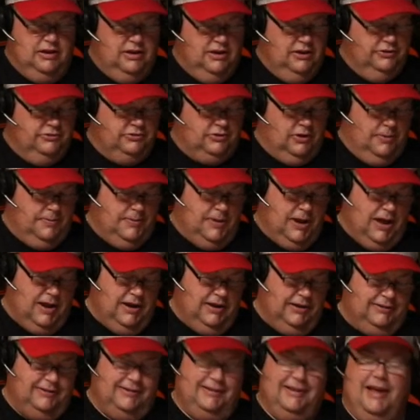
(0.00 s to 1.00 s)
So I'm not
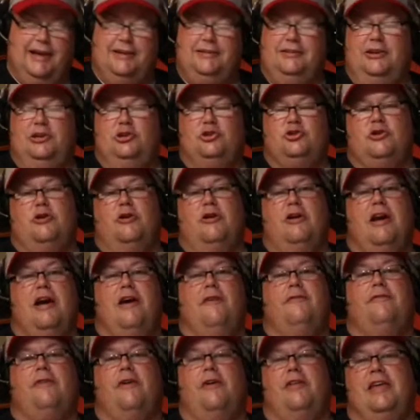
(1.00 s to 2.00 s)
exactly sure how
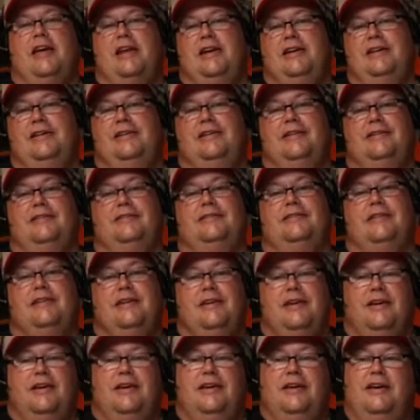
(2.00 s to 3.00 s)
far that is.
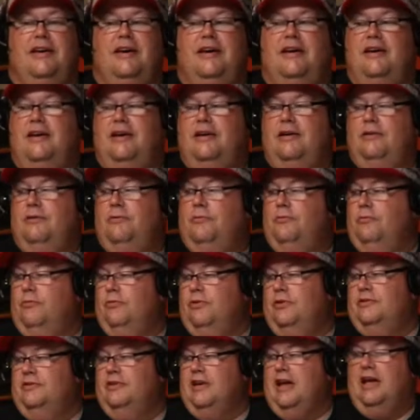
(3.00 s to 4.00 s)
What
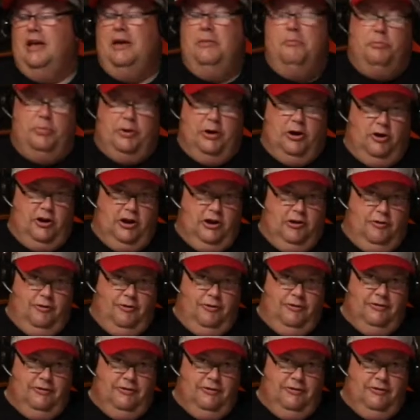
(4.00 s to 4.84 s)
is that, Imperial?